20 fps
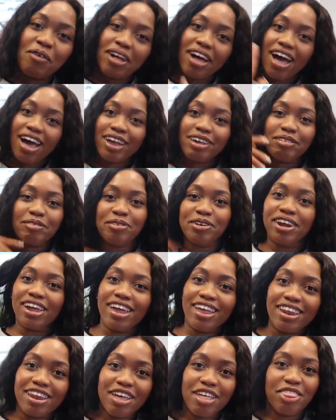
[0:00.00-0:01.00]
Well, guys, we're
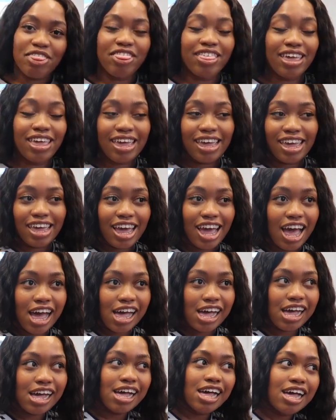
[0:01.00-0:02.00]
in
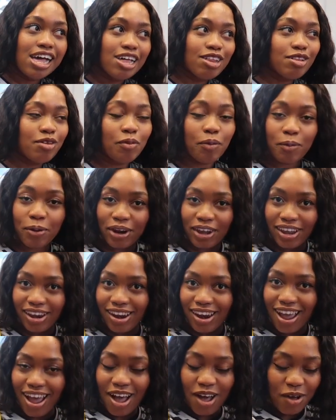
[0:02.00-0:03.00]
the supermarket
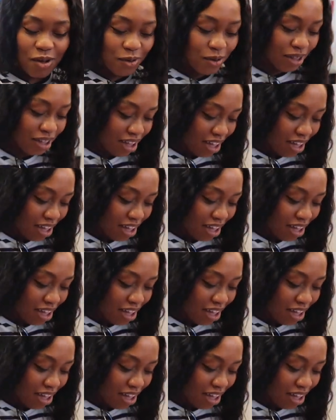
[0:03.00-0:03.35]
now